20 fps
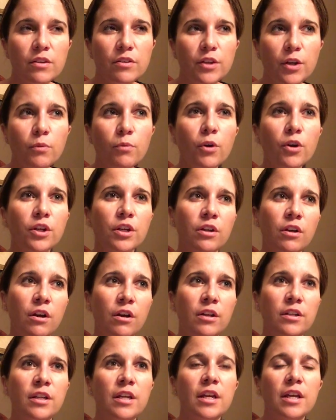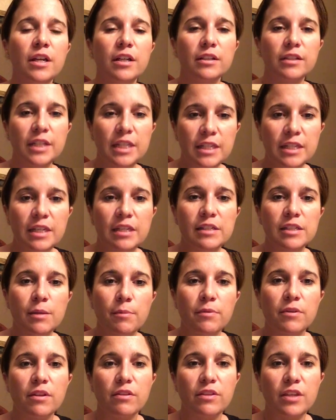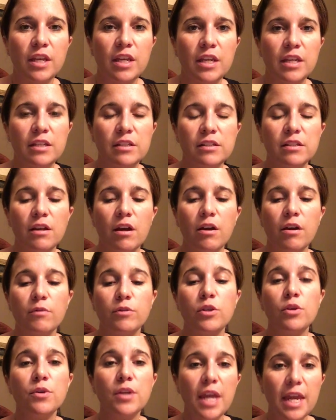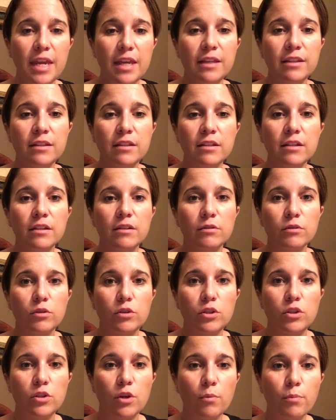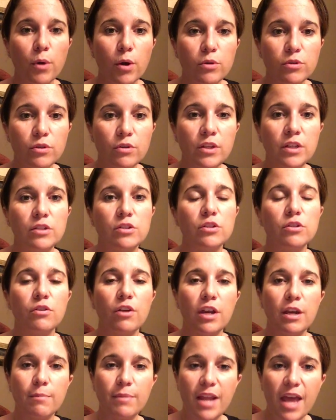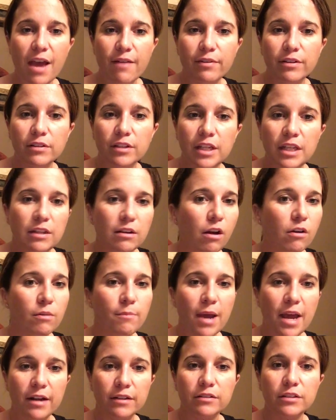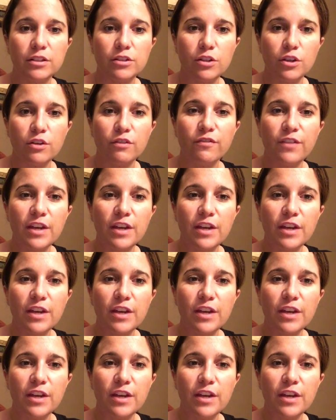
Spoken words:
They're working on linking some of the things. You can, post on Instagram and have it linked automatically to your